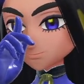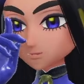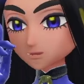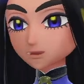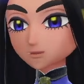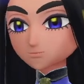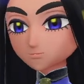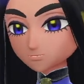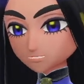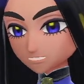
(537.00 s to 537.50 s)

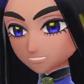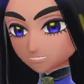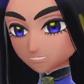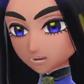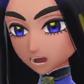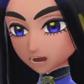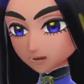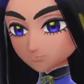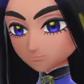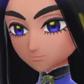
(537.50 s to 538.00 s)
Dan.
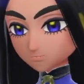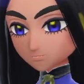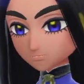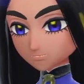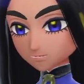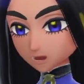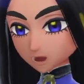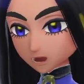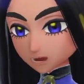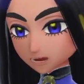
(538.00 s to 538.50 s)
I
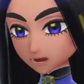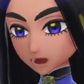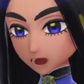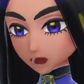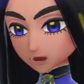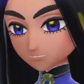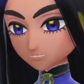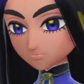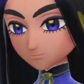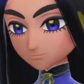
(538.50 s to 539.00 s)
have no
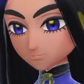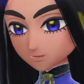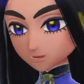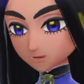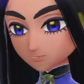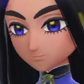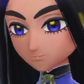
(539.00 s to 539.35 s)
doubt it will